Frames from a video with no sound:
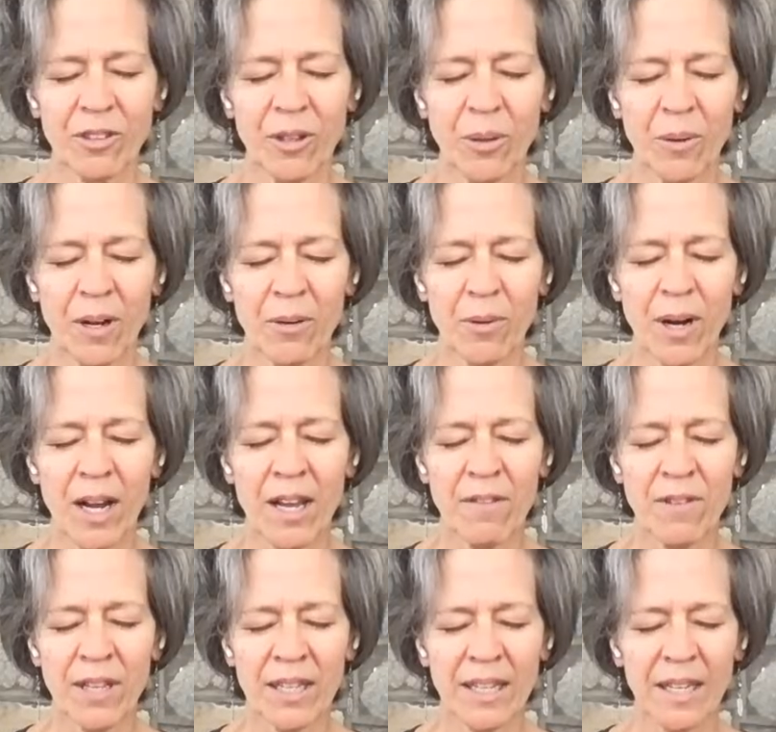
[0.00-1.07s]
So
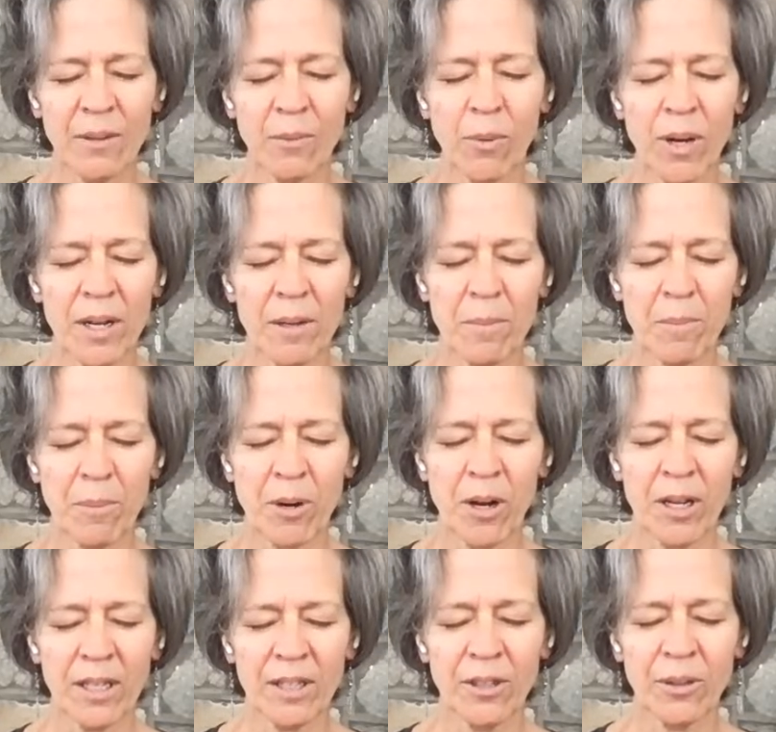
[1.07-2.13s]
arriving and what
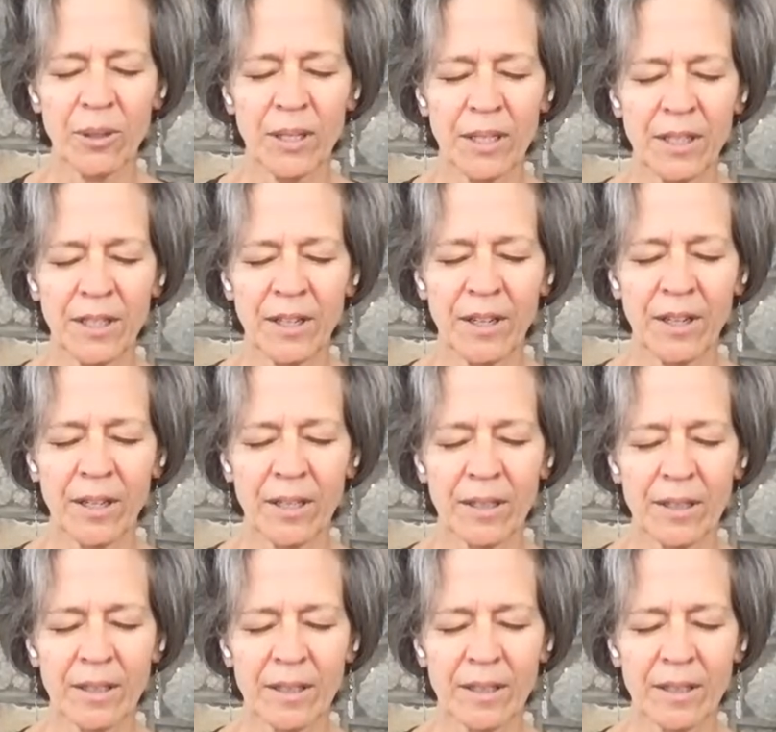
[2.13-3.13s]
brought you here?